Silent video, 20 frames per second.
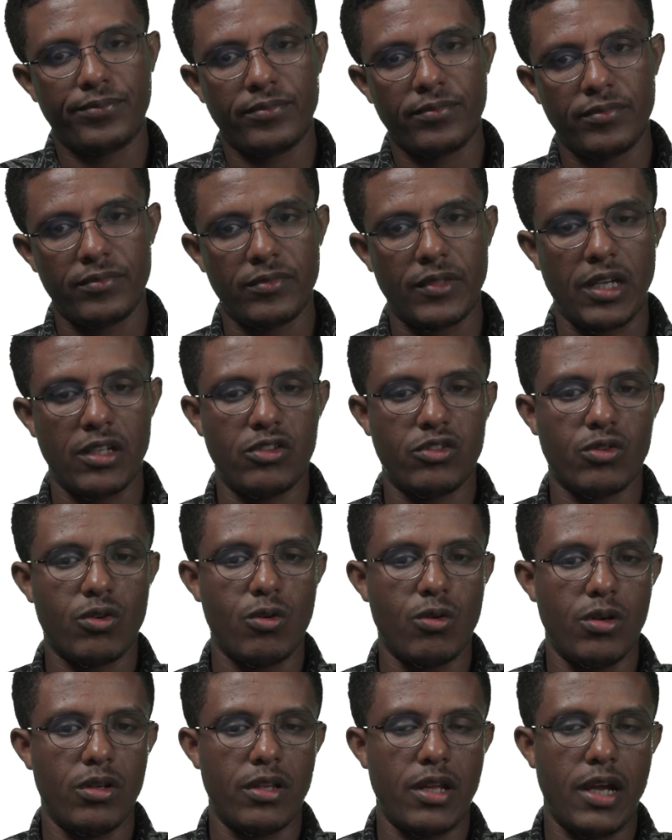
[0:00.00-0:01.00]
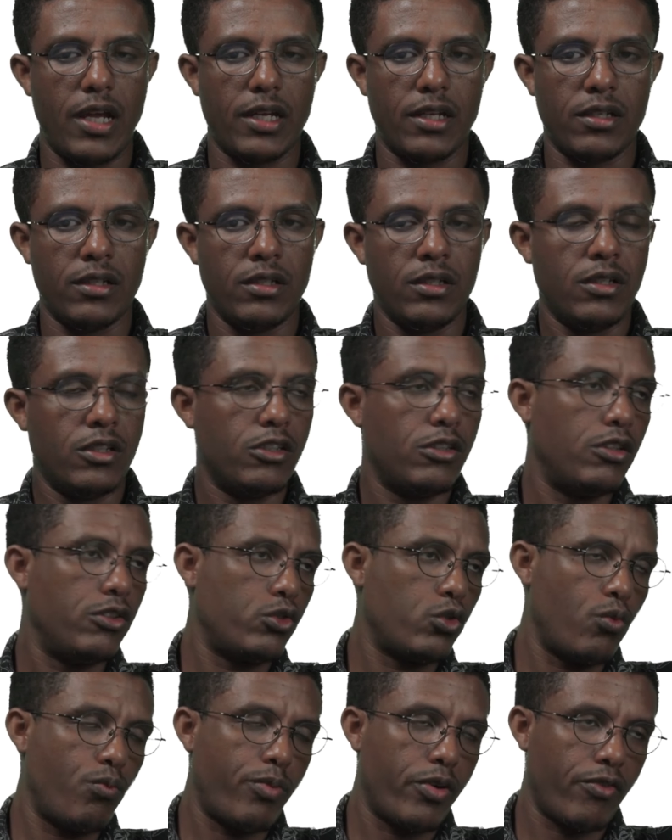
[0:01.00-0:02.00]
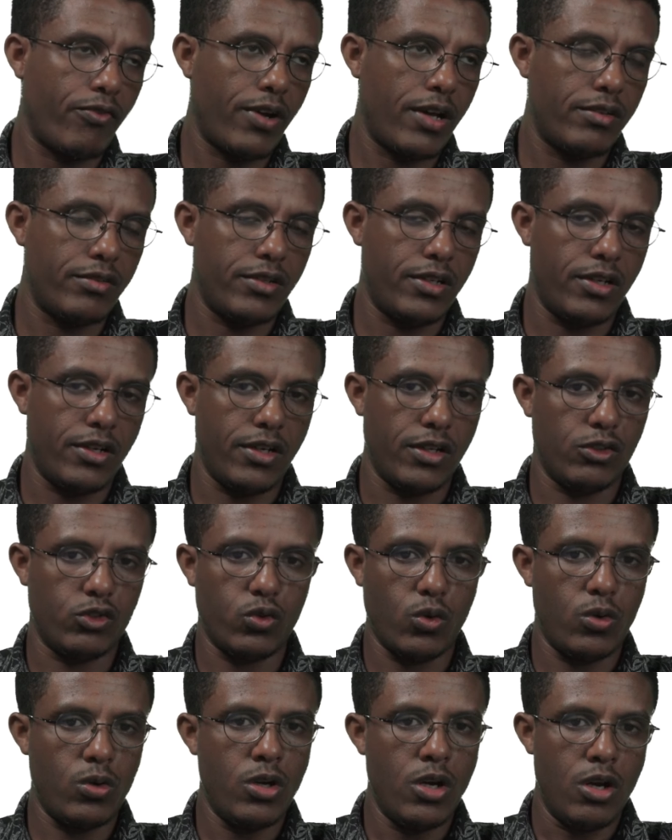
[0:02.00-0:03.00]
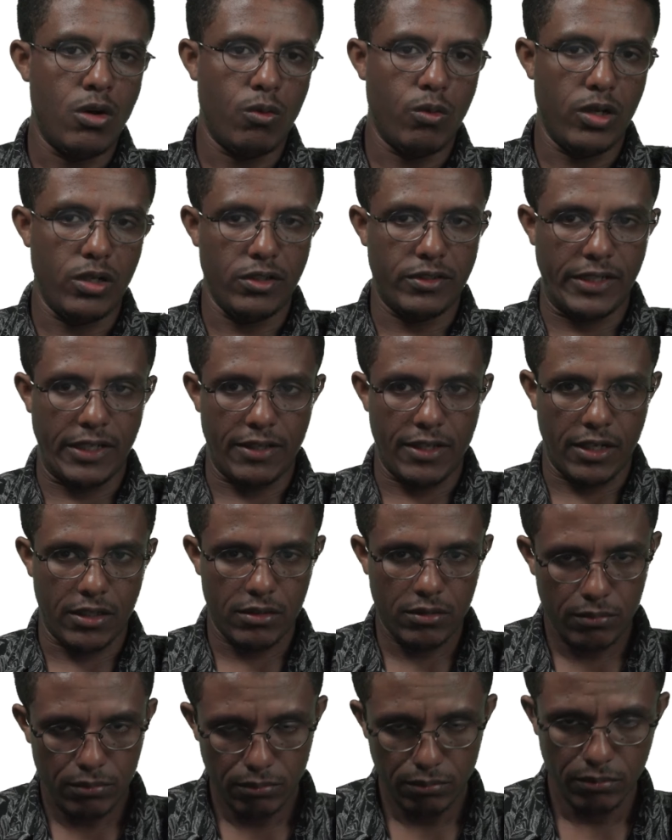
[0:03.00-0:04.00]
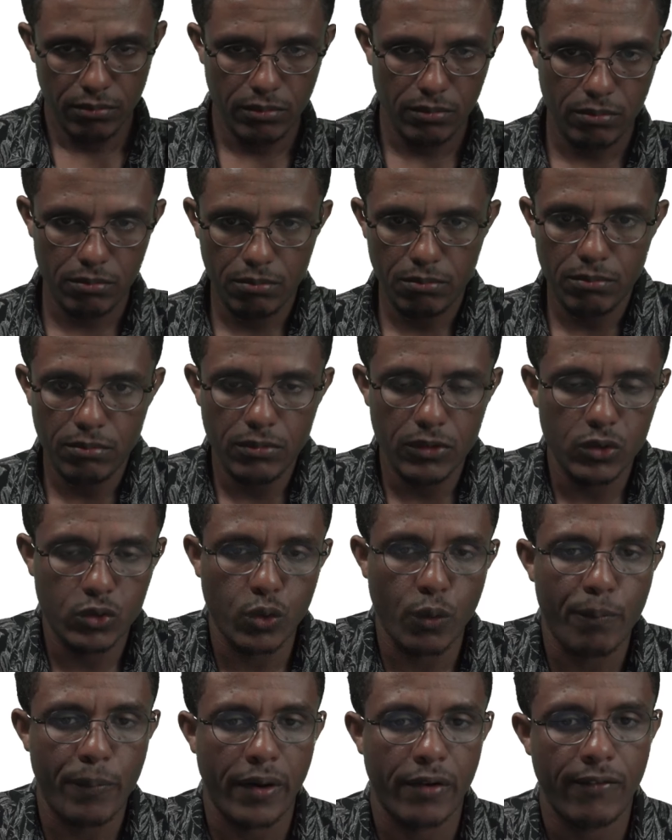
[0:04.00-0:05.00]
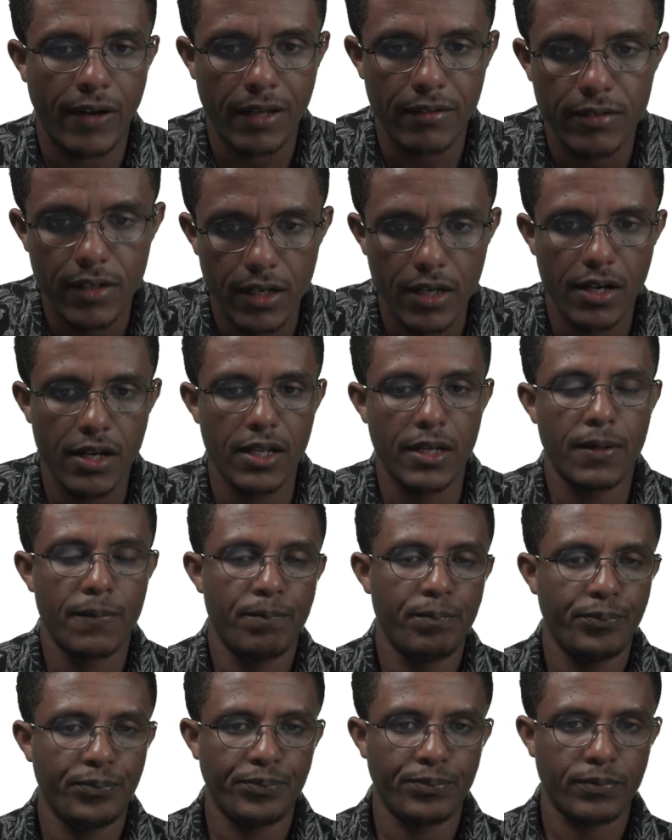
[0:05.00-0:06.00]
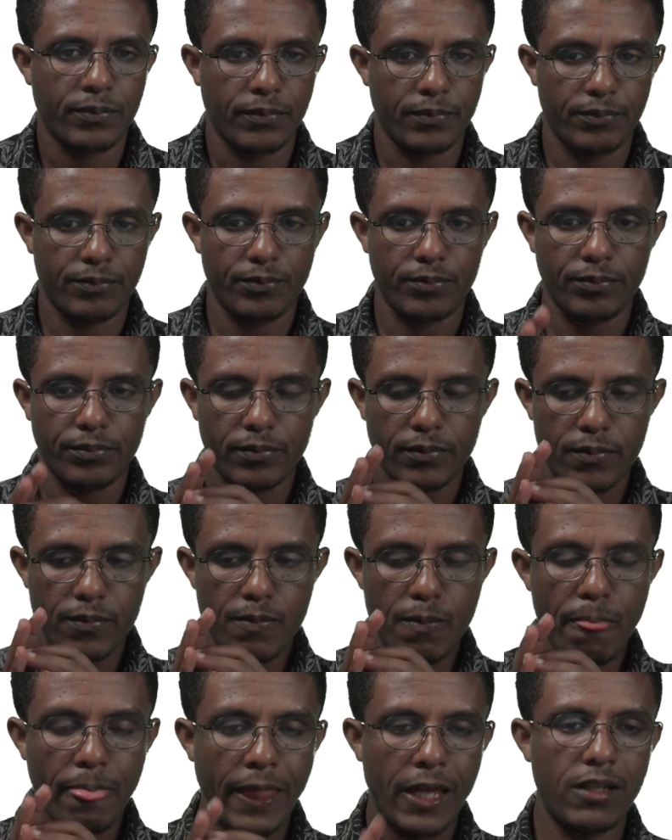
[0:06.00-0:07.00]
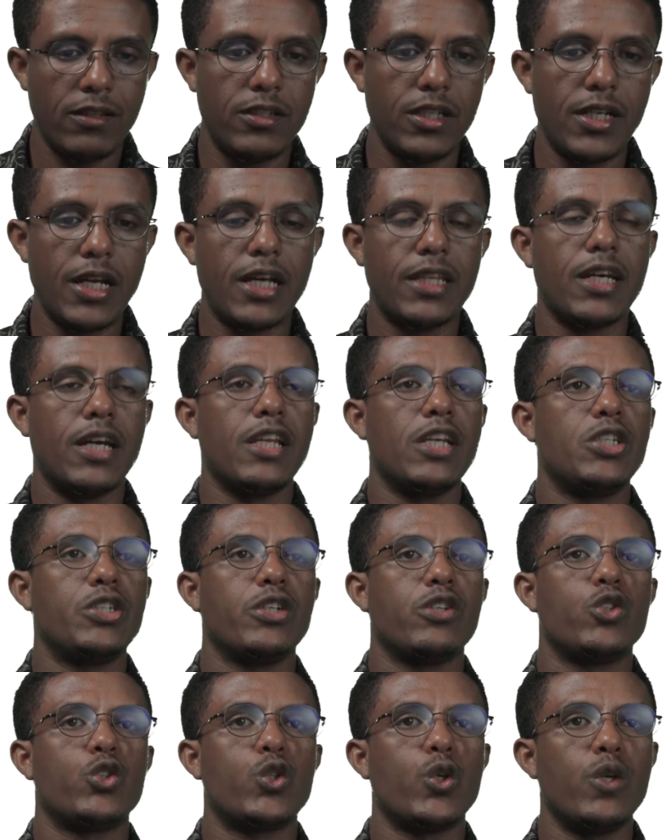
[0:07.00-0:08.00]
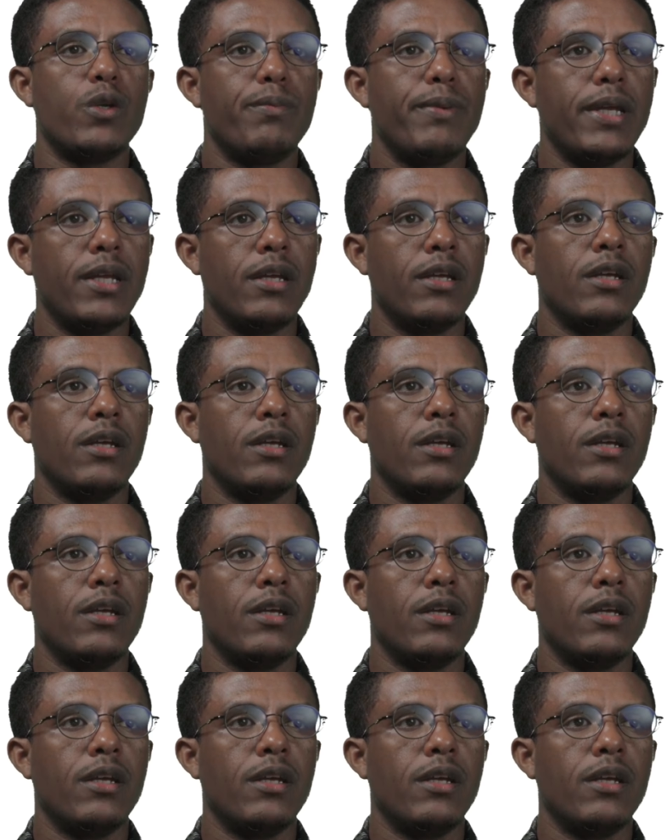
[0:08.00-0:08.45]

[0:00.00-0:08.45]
That's called like supervised learning. So when you say that supervised learning, the data nature should be,